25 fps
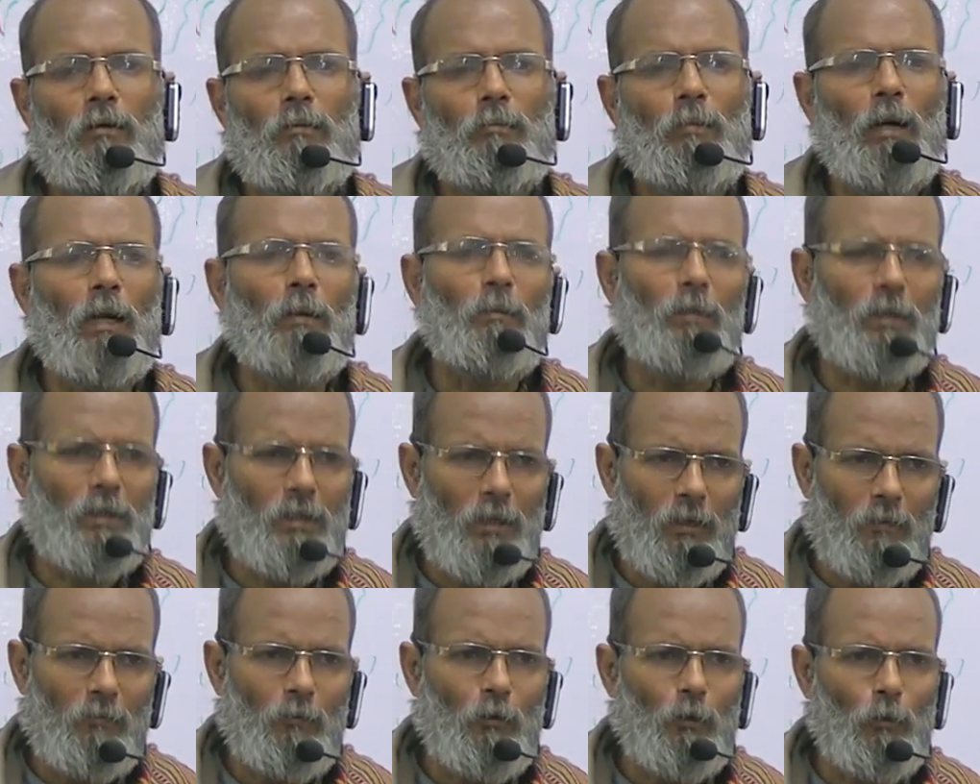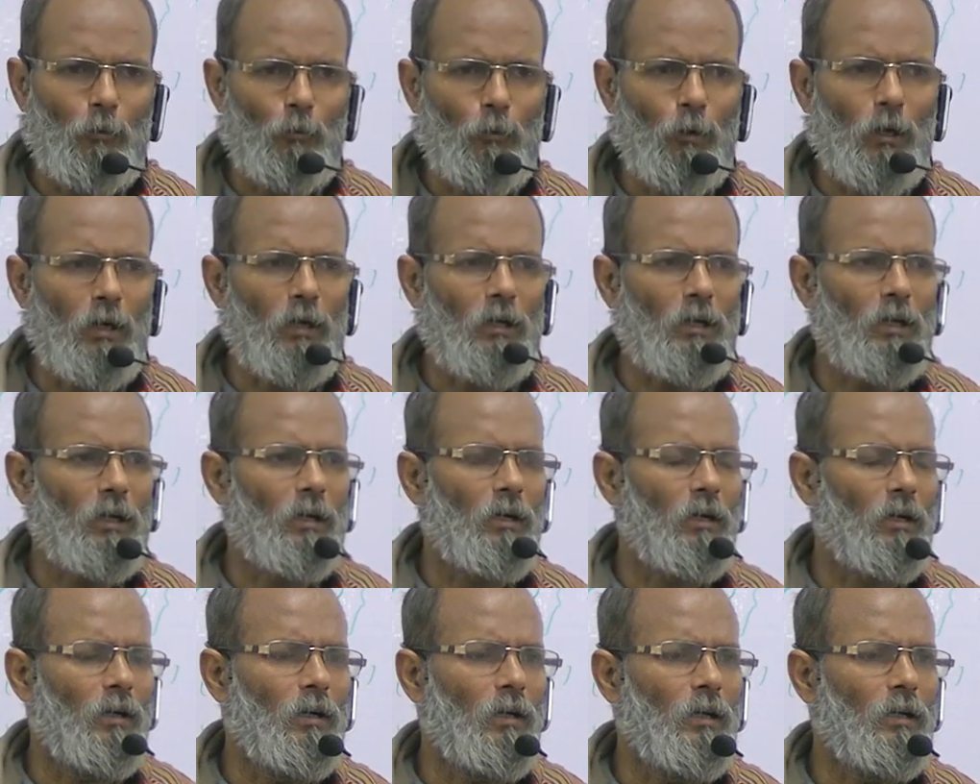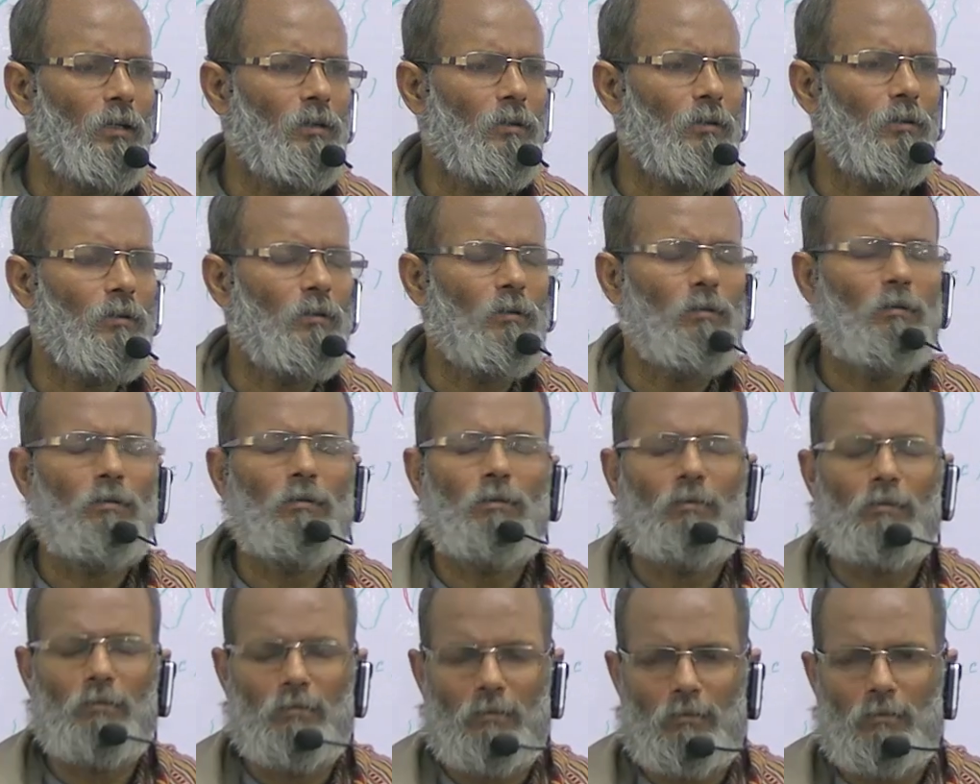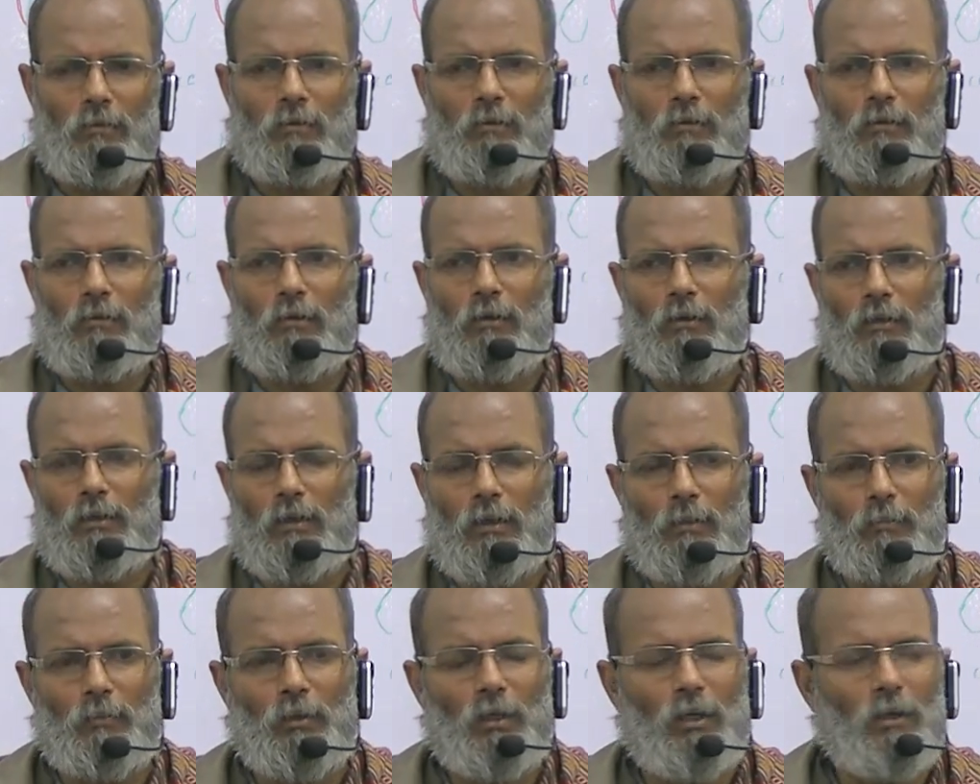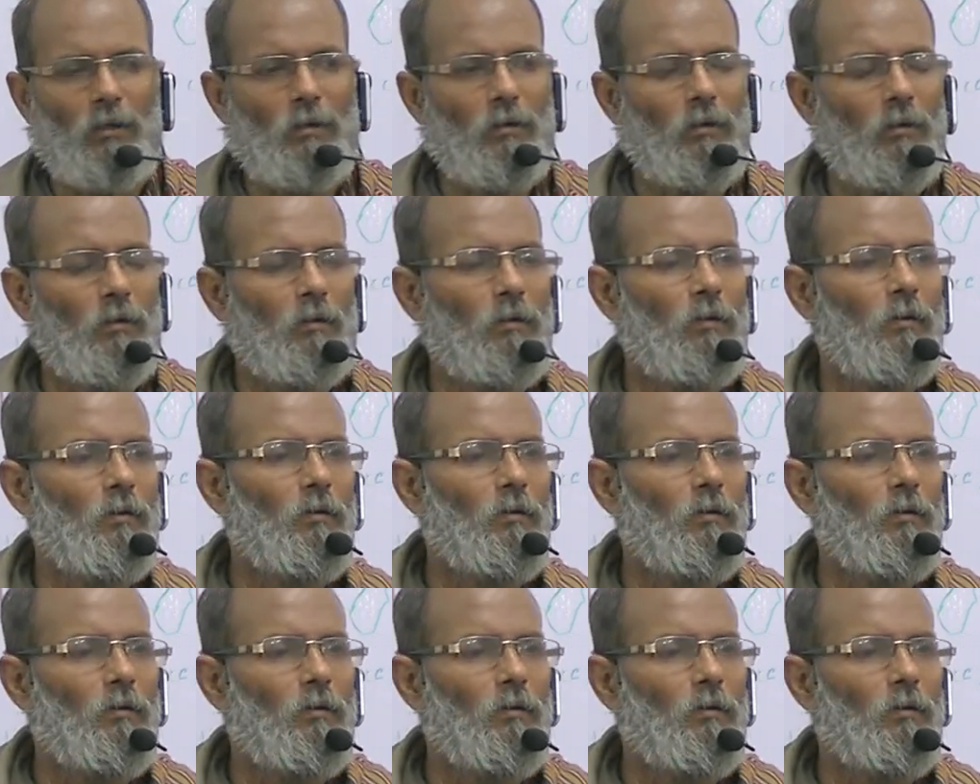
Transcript: Palpation for local tenderness or something,